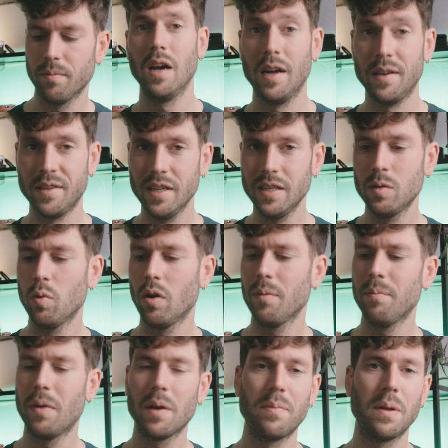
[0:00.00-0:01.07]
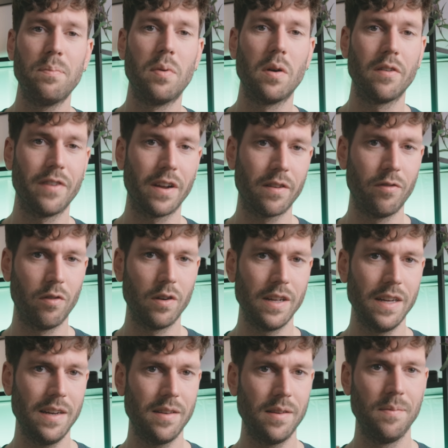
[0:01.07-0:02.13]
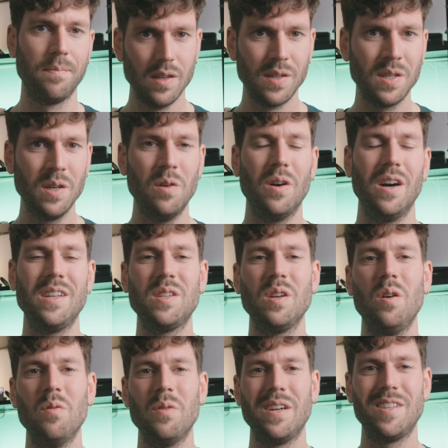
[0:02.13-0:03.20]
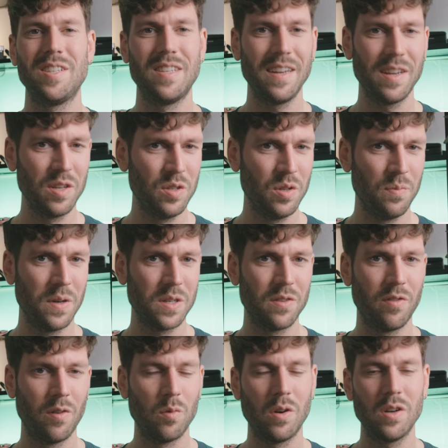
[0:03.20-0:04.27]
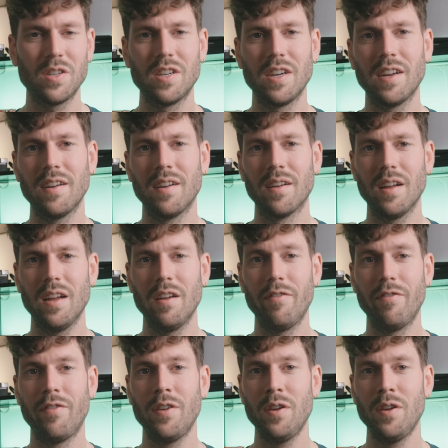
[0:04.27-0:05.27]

And this one might be perfect for that. So as always, thank you so much for watching. If